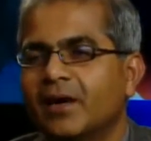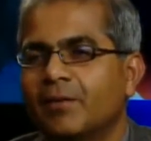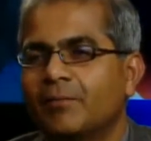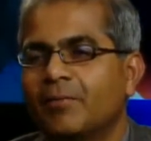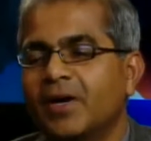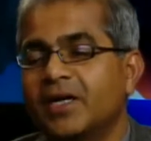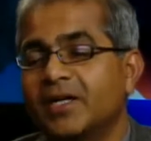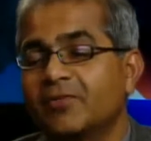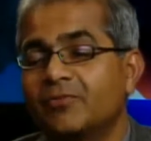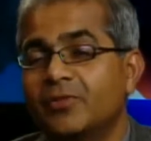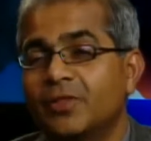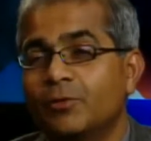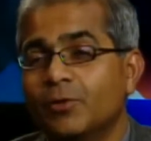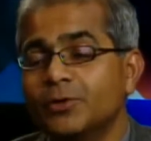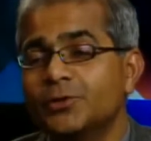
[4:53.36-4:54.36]
But if
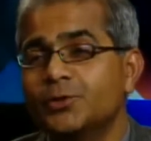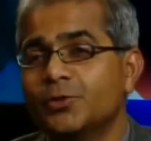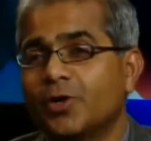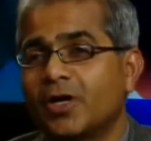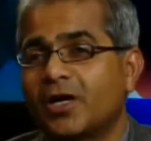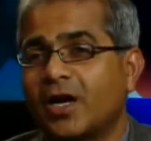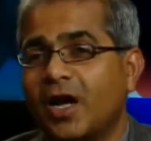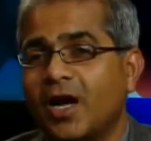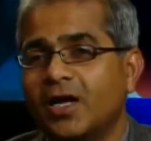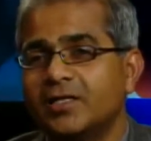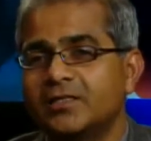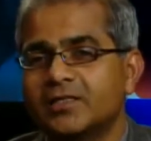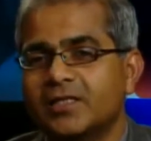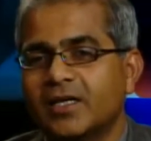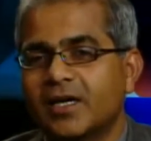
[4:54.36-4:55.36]
those two are
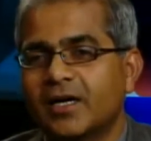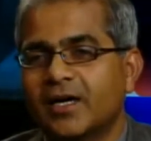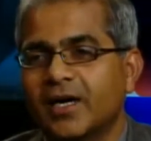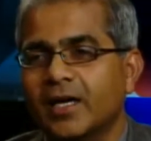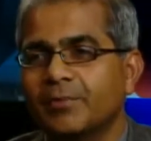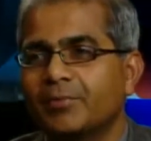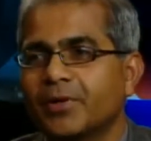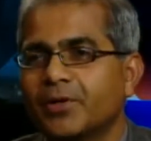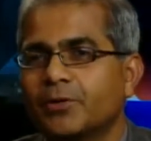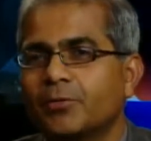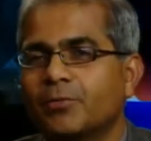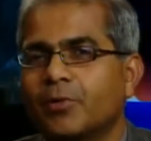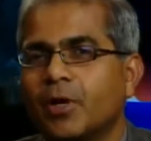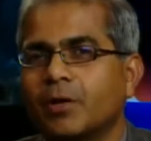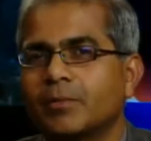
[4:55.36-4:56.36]
not uh, helping you,
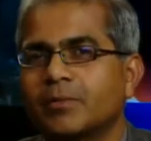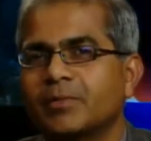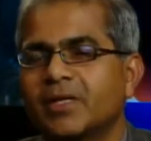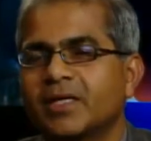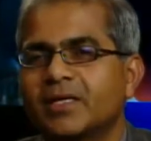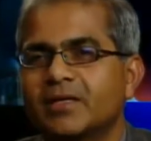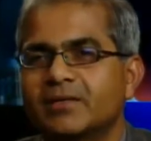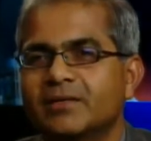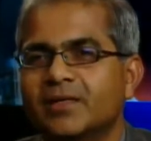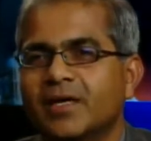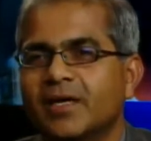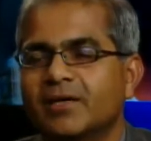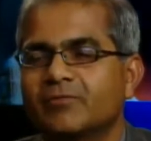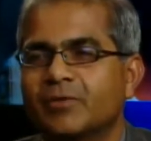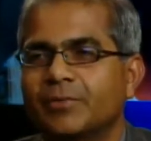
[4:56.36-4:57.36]
probably
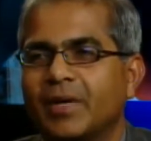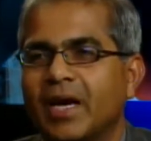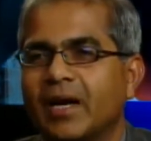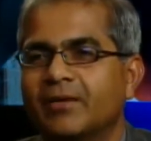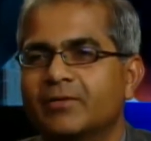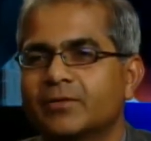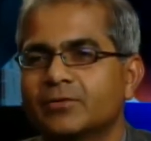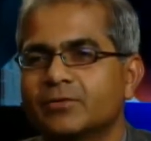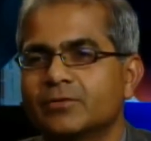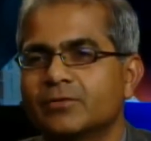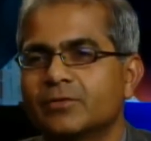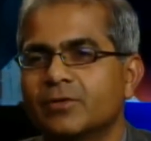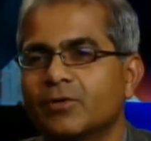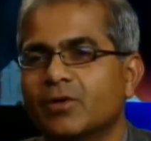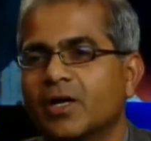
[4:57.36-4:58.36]
then we may have to
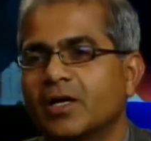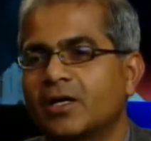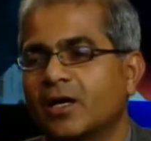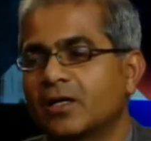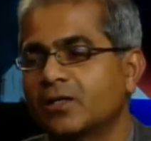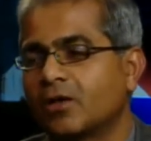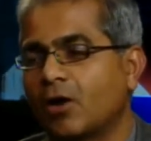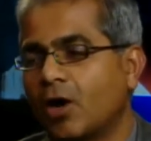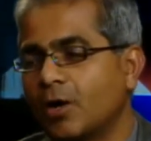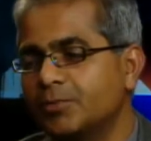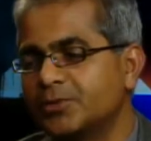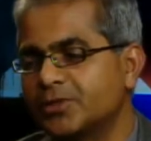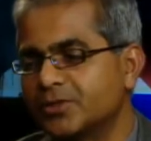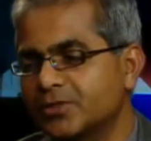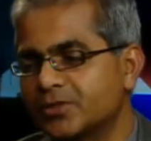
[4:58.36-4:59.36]
look at other
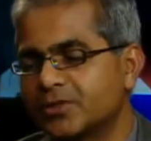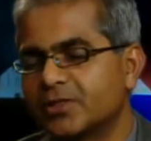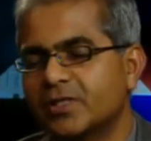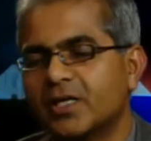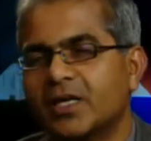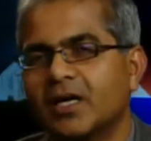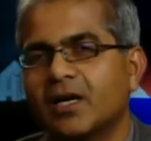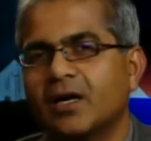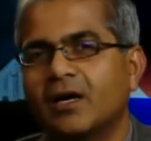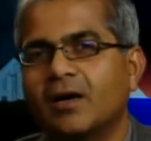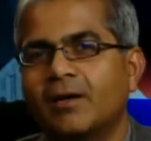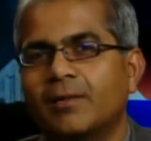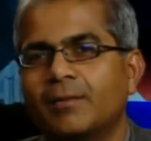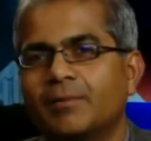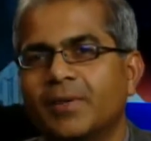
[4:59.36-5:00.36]
options.
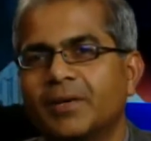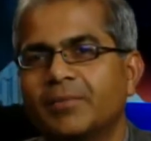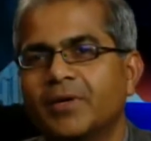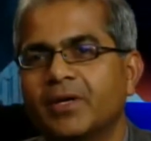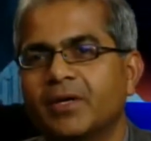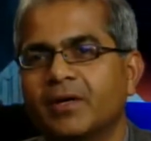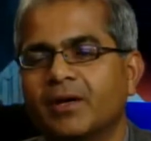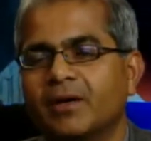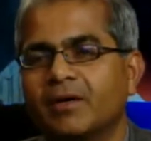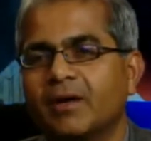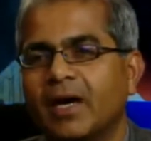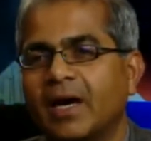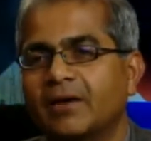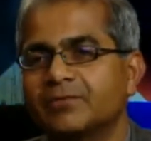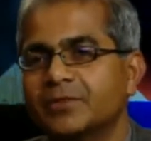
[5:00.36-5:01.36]
Um, maybe uh,
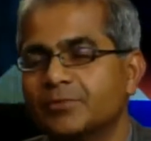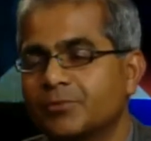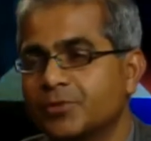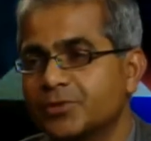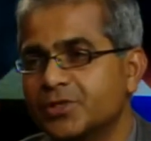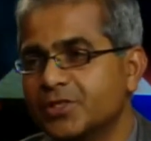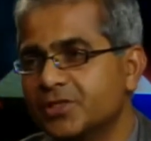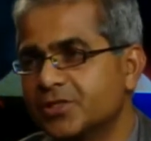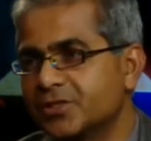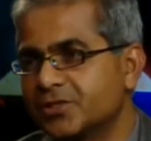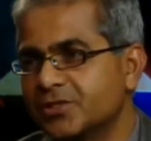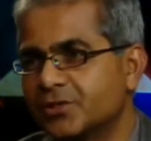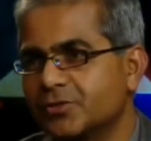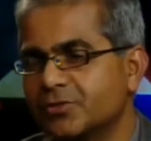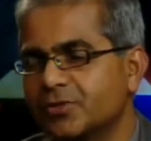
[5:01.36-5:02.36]
have some
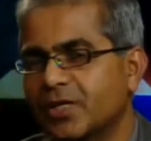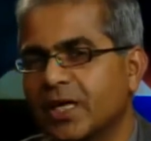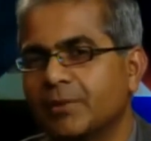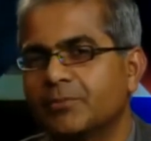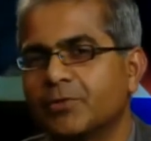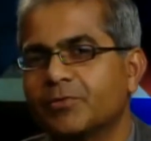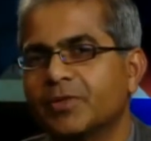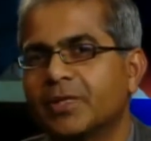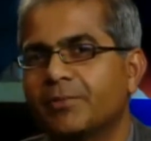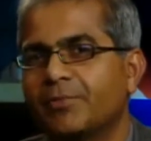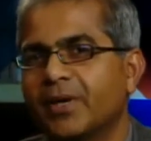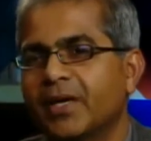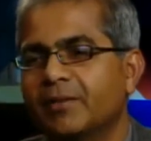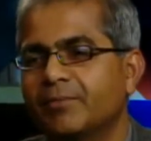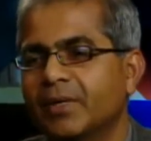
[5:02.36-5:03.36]
procedures to help you with the
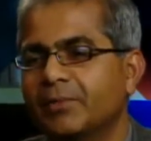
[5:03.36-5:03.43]
pain.